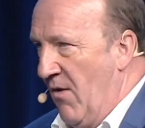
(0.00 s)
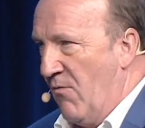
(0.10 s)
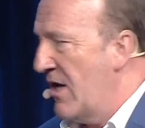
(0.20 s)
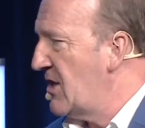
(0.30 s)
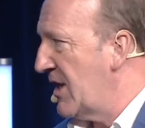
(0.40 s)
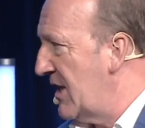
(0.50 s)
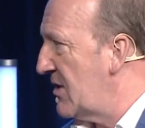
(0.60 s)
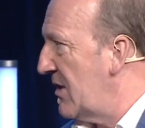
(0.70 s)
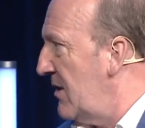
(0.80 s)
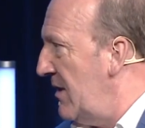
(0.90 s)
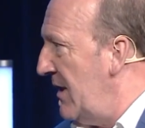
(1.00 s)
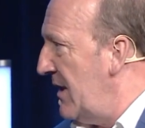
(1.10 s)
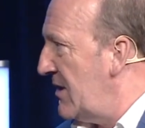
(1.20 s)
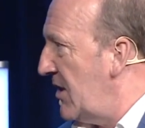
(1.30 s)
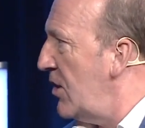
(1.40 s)
racing is a
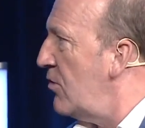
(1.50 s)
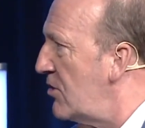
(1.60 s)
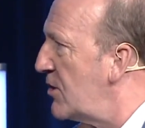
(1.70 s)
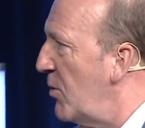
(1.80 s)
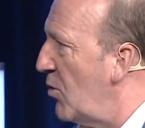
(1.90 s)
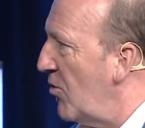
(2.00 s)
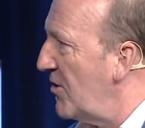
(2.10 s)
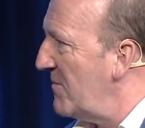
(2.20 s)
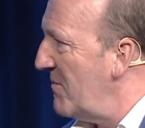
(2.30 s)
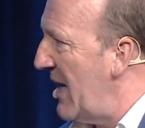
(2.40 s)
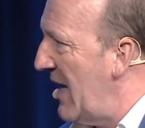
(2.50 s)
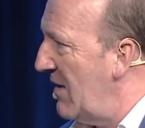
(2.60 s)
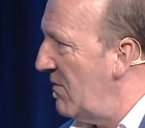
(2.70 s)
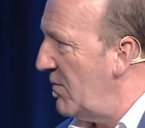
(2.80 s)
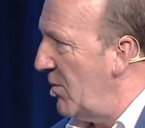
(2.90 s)
huge sport,
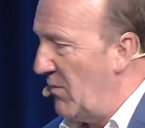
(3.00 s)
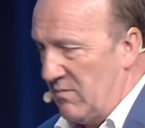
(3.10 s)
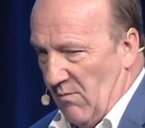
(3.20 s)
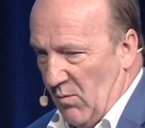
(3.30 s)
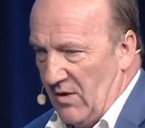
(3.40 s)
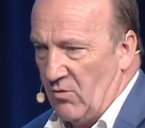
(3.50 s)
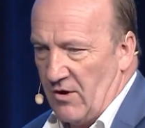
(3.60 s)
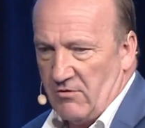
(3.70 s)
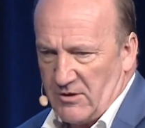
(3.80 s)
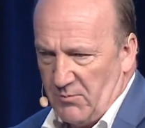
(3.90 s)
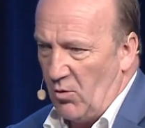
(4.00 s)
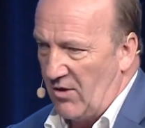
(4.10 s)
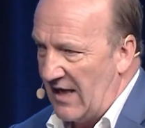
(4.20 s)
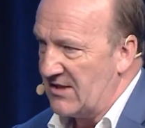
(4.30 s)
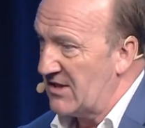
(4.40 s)
and we all know sport
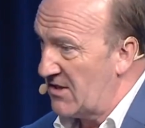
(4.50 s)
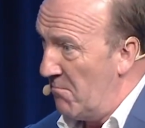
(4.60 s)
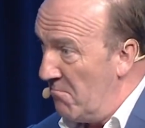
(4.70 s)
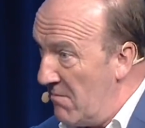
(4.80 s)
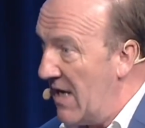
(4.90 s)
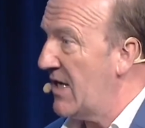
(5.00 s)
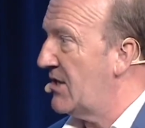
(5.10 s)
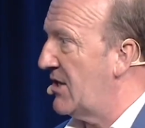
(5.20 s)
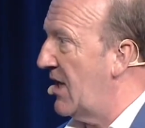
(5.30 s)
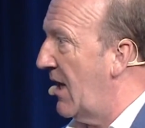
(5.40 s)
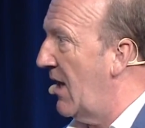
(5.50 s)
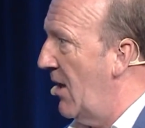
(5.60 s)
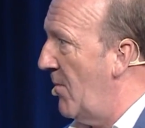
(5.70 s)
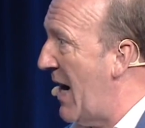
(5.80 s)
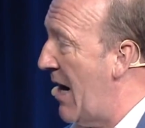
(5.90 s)
has this amazing
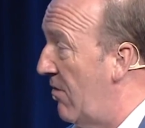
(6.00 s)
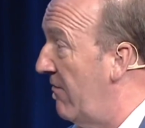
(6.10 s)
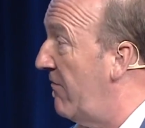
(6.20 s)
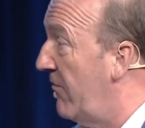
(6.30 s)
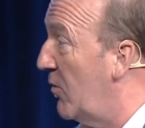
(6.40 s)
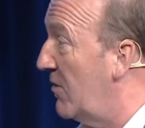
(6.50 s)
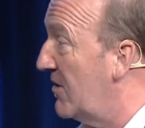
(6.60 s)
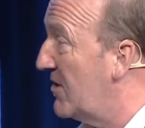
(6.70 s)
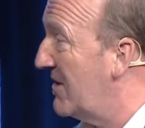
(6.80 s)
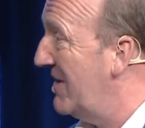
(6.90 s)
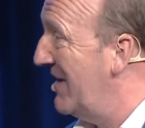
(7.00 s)
power of influence.